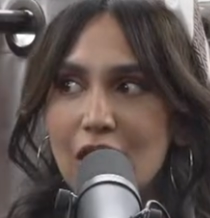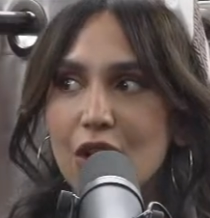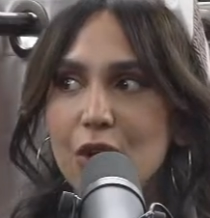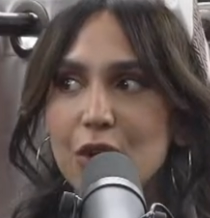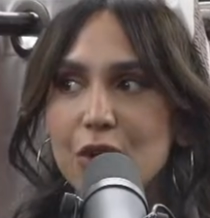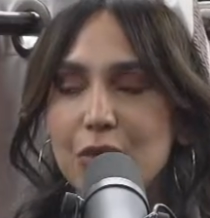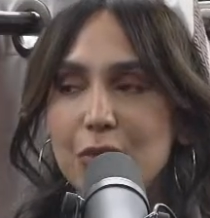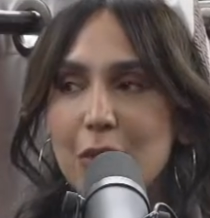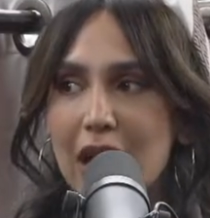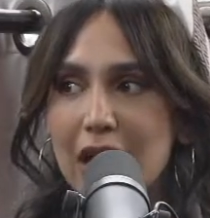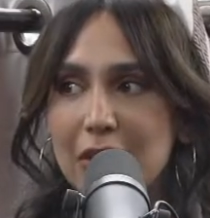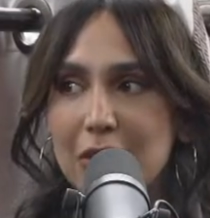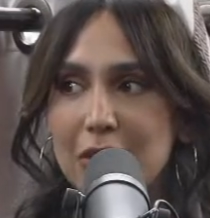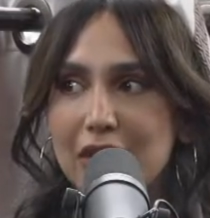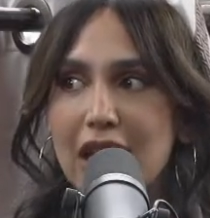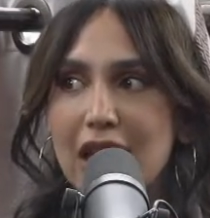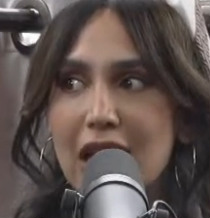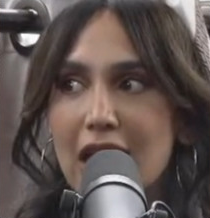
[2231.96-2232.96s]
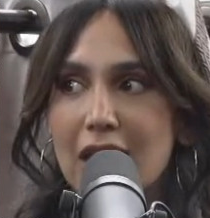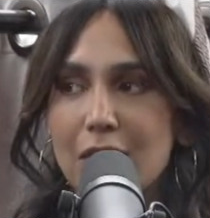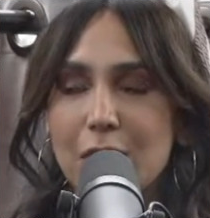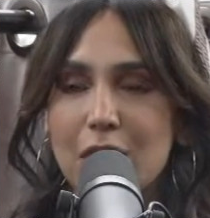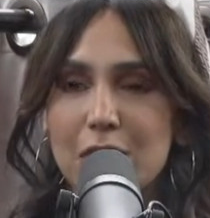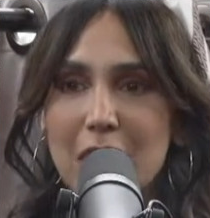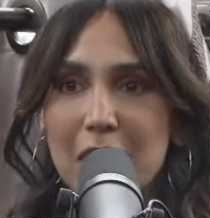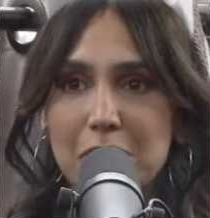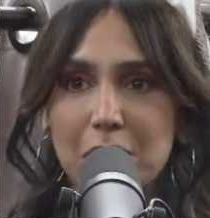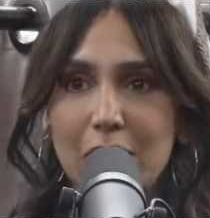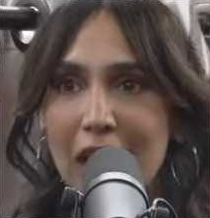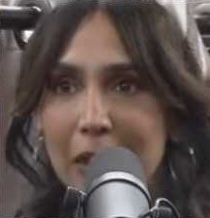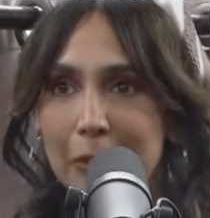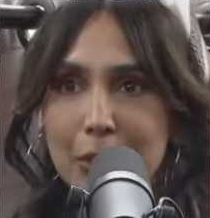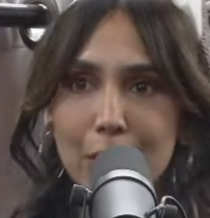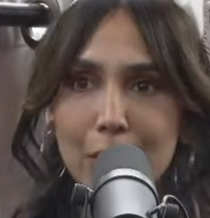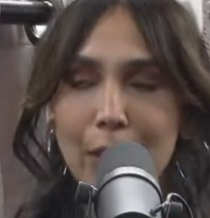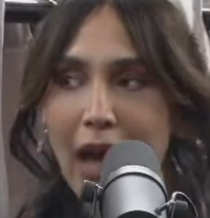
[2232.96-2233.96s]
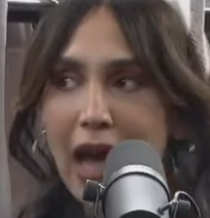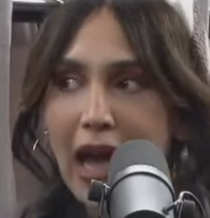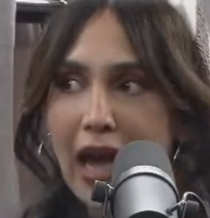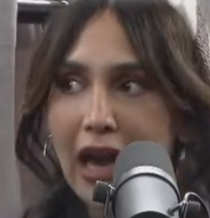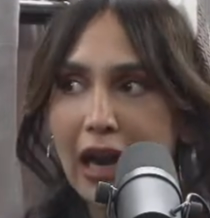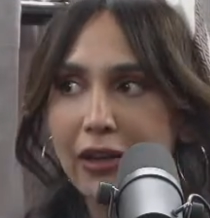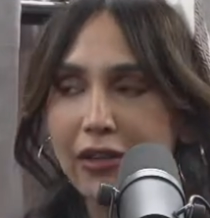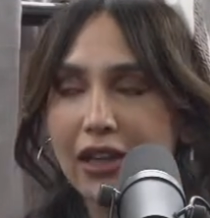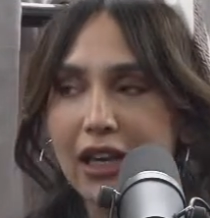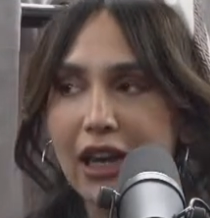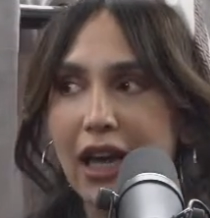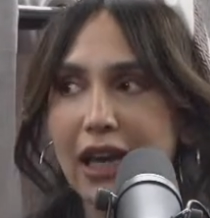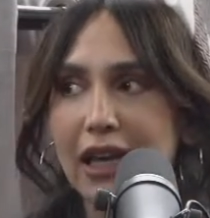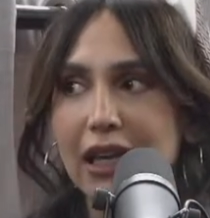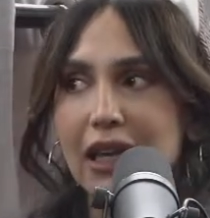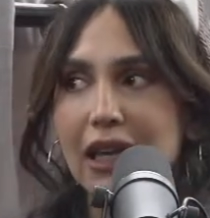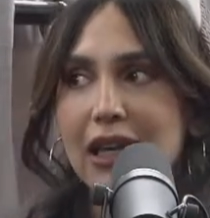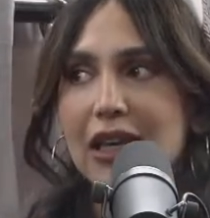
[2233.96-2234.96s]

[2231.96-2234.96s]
Okay, with my bright blue hair and like,